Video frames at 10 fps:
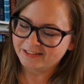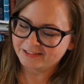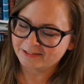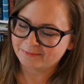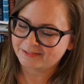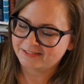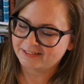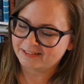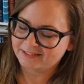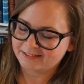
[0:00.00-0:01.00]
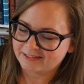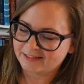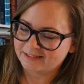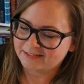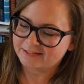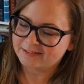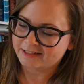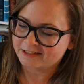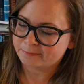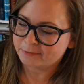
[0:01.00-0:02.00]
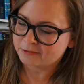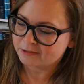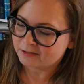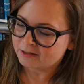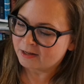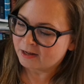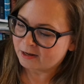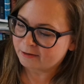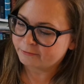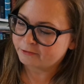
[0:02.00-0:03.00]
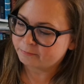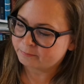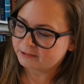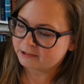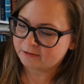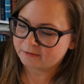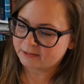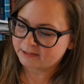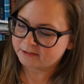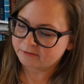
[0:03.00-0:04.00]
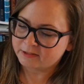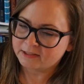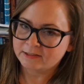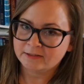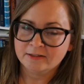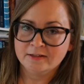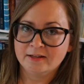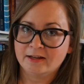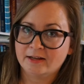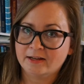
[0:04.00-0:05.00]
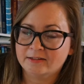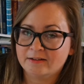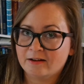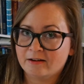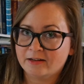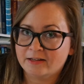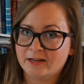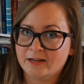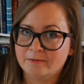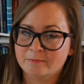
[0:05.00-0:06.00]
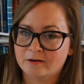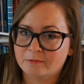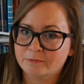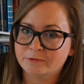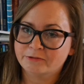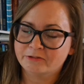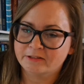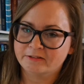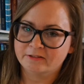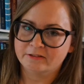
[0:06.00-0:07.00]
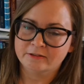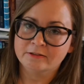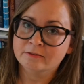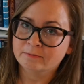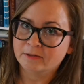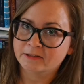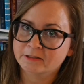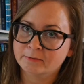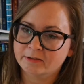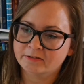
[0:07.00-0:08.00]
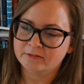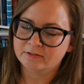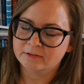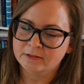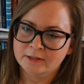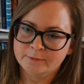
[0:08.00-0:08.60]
Number 6 is next book. How do you pick your next read? And I am a mood reader, a squirrel,